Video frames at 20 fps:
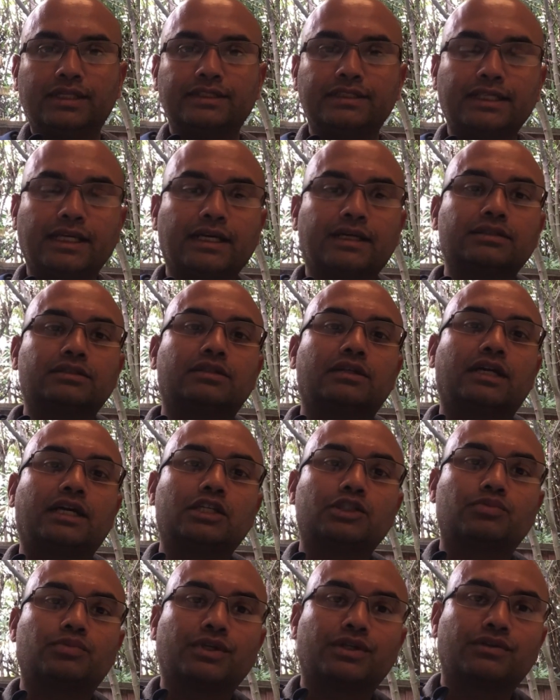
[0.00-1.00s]
The other
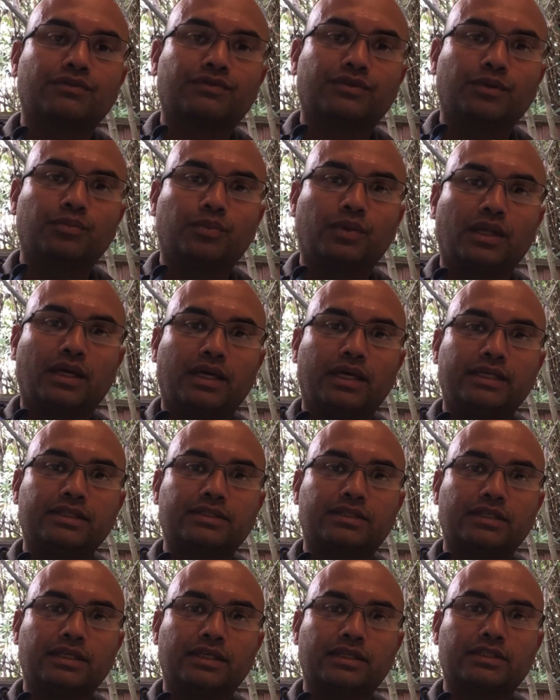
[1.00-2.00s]
aspect of
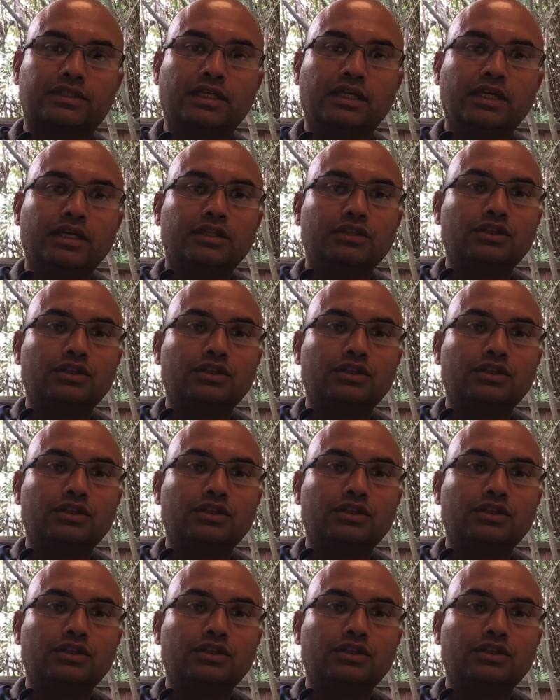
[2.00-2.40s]
compliance is